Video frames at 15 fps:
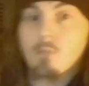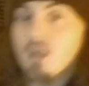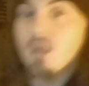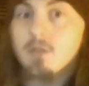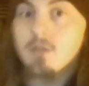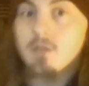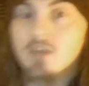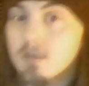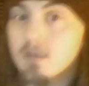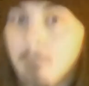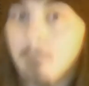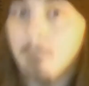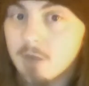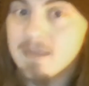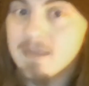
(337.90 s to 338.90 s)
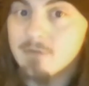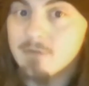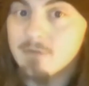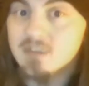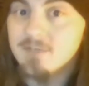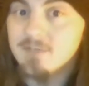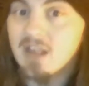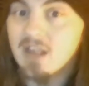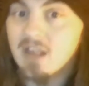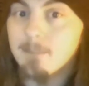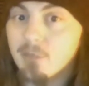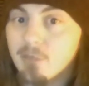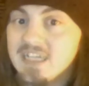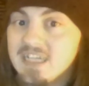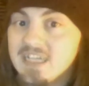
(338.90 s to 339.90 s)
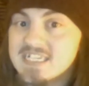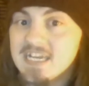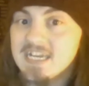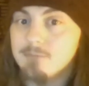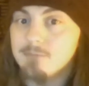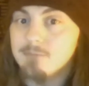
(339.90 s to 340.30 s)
will develop policing